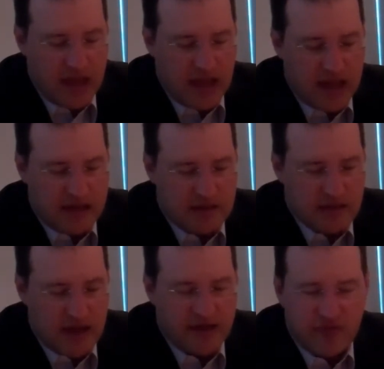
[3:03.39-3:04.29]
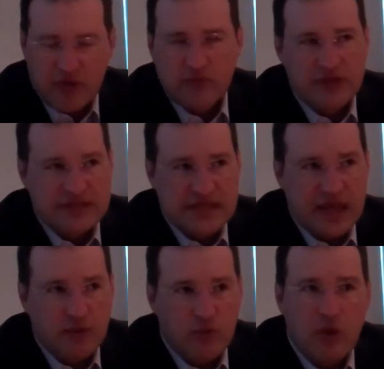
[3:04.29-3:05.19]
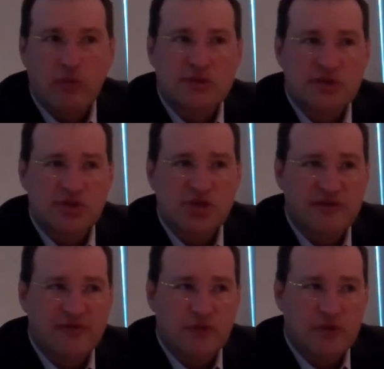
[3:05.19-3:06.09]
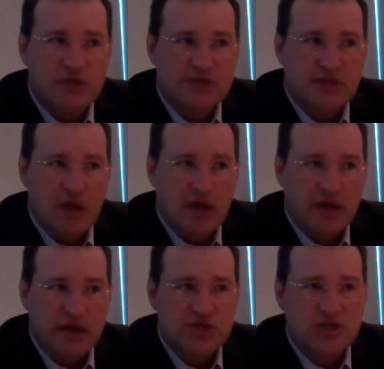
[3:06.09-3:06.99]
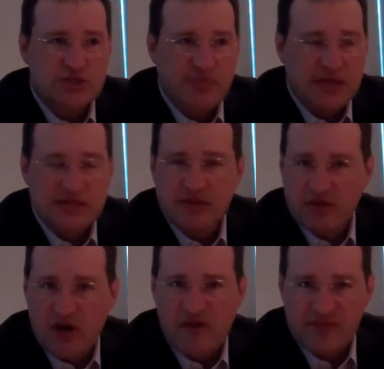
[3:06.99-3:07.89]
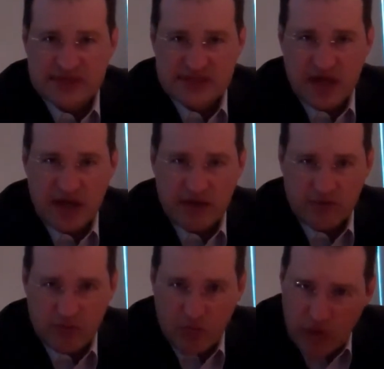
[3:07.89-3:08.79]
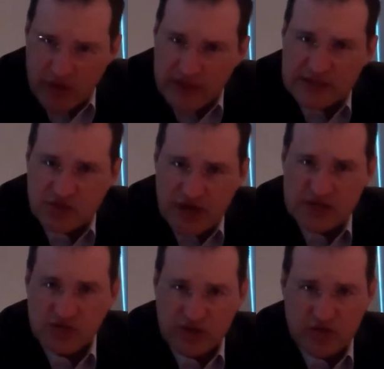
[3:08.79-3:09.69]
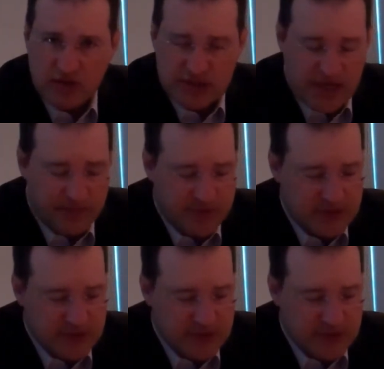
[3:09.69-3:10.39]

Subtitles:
And I frequently say what we're searching for is kitchen space to the Kaufman's dining room, where things are actually cooked up.